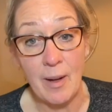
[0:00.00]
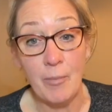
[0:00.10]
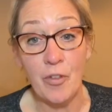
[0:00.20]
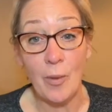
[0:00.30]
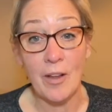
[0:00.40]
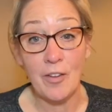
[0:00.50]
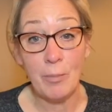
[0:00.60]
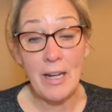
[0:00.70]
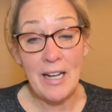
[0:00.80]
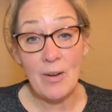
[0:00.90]
So I'll
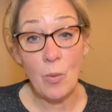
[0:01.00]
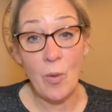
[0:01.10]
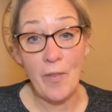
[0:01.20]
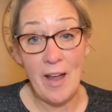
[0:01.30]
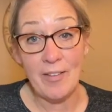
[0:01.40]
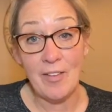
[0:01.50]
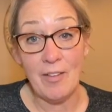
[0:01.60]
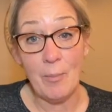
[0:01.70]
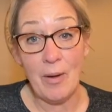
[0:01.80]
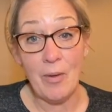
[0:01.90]
explain what that's all
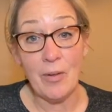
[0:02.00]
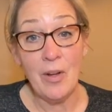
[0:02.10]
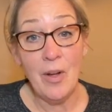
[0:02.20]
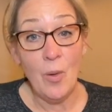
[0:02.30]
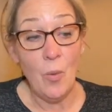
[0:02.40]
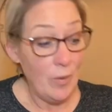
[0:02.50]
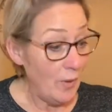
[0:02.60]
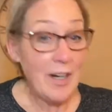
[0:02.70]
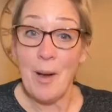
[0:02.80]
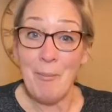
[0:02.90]
about when we
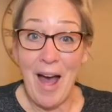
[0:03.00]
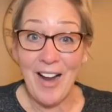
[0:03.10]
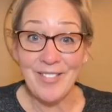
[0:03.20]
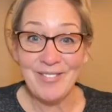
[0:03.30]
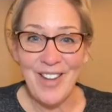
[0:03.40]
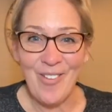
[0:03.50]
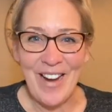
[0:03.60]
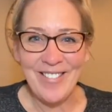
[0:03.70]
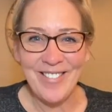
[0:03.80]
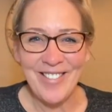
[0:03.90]
come back. All right,
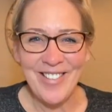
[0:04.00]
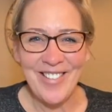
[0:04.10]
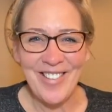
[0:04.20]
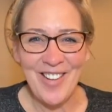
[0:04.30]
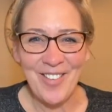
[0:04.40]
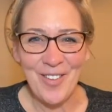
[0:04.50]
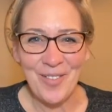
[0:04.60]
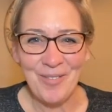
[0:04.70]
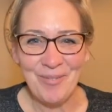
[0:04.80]
see you soon.